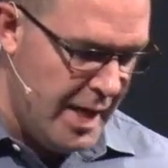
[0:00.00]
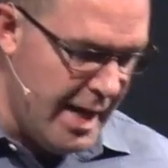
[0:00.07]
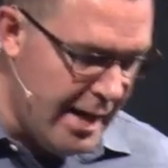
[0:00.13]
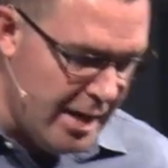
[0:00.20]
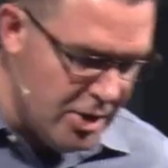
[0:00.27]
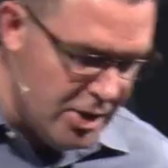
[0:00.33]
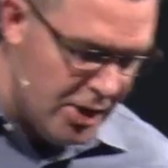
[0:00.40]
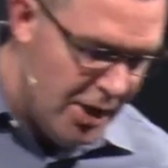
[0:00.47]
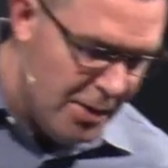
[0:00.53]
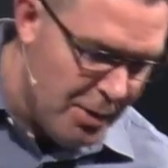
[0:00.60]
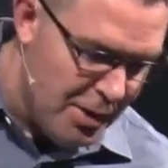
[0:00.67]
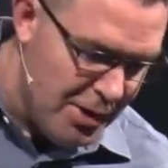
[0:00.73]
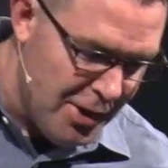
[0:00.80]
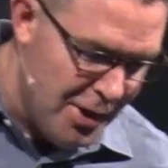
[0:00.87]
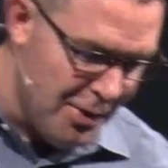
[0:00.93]
And I can just
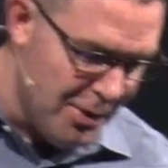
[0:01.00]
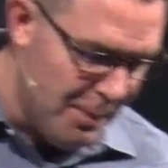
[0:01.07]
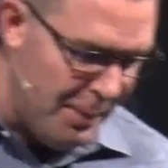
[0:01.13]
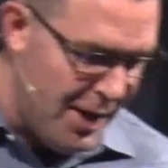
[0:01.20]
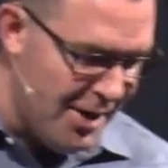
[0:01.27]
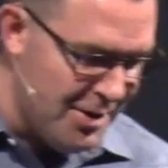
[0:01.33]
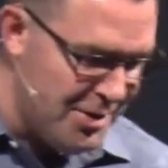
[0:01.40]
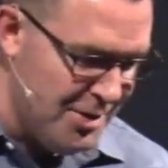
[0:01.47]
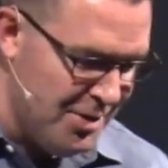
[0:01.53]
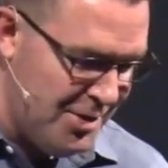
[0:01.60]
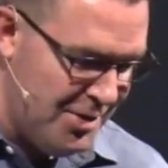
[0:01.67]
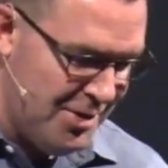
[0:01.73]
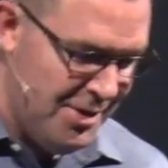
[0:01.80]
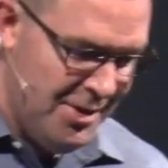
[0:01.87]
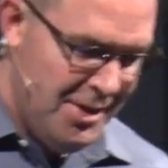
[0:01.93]
hear one of the other
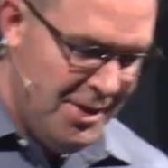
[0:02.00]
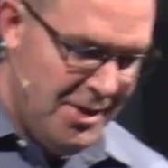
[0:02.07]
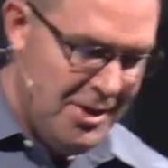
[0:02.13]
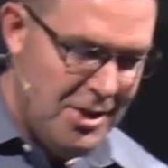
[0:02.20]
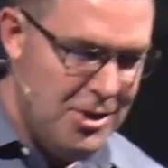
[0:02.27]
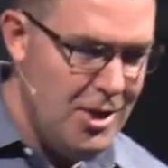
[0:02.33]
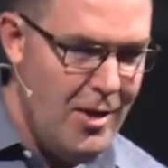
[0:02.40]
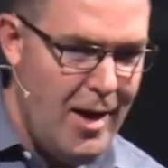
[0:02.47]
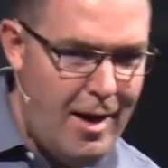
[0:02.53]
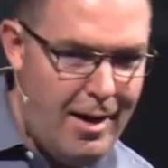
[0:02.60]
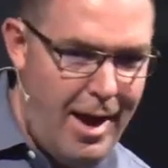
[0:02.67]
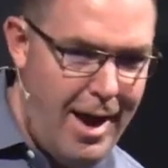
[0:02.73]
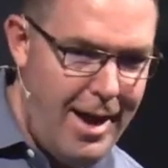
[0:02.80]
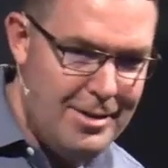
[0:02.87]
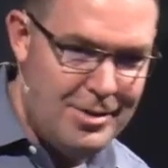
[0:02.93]
apostles, because you know
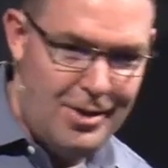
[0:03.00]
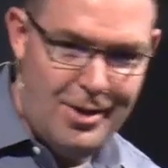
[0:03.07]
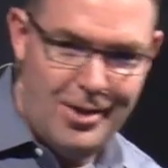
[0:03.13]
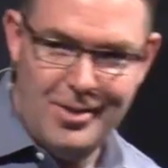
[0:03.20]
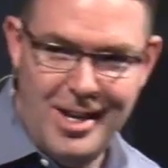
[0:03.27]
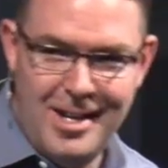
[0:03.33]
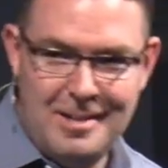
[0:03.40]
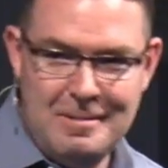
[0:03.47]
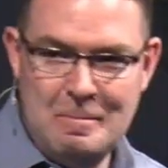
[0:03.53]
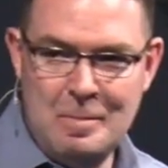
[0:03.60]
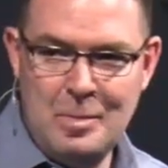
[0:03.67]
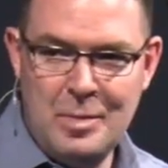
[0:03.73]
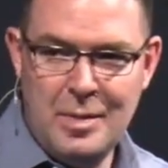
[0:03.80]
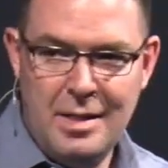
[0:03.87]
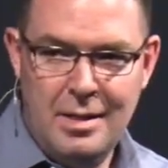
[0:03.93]
how guys are, right?
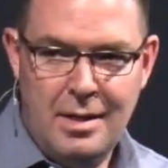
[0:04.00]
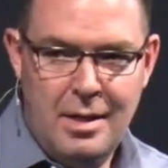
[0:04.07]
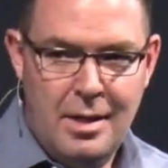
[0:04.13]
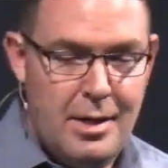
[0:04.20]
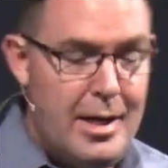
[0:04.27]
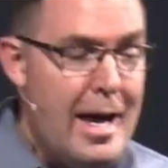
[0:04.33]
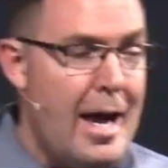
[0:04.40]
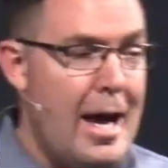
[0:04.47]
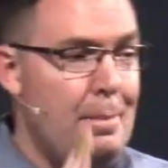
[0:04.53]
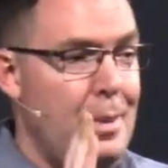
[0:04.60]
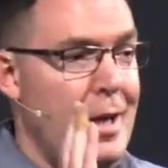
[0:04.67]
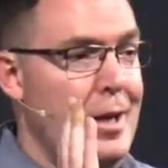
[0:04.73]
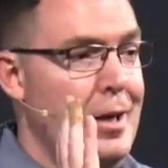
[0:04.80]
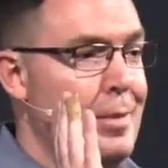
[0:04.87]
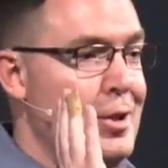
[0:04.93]
Yeah,
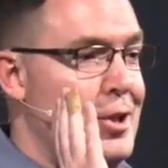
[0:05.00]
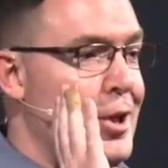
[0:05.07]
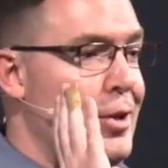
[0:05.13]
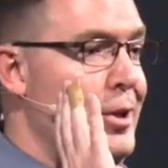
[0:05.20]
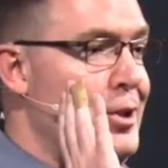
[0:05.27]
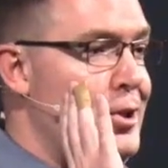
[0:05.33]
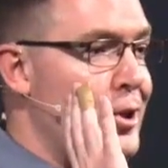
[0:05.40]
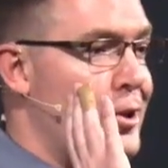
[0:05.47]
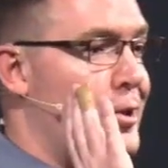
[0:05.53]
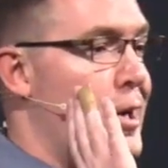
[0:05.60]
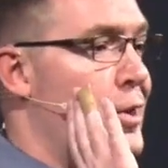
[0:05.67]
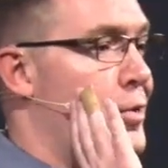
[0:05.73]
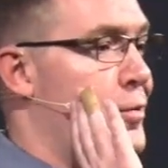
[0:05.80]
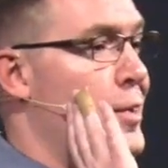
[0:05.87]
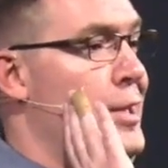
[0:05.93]
Peter, but you only took
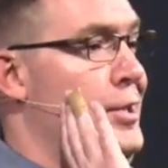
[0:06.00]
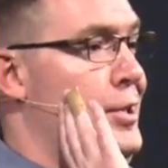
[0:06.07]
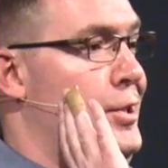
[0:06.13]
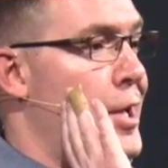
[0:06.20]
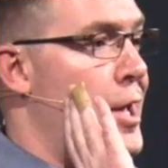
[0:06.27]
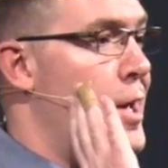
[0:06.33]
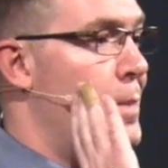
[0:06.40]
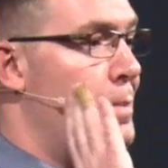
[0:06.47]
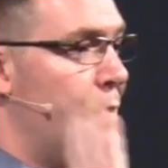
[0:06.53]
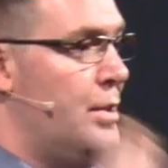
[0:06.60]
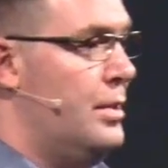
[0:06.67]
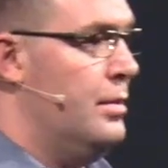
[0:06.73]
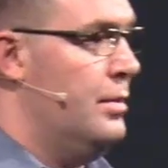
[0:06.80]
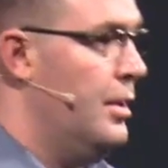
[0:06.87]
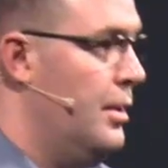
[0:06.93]
like 3
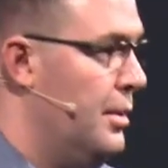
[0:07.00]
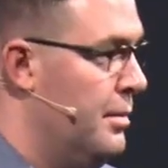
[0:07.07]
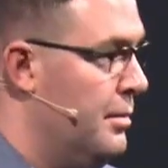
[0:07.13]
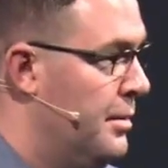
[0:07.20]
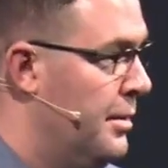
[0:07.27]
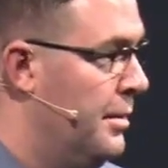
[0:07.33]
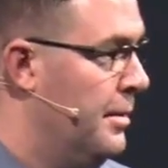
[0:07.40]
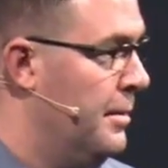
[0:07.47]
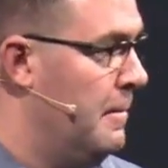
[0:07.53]
steps, you know.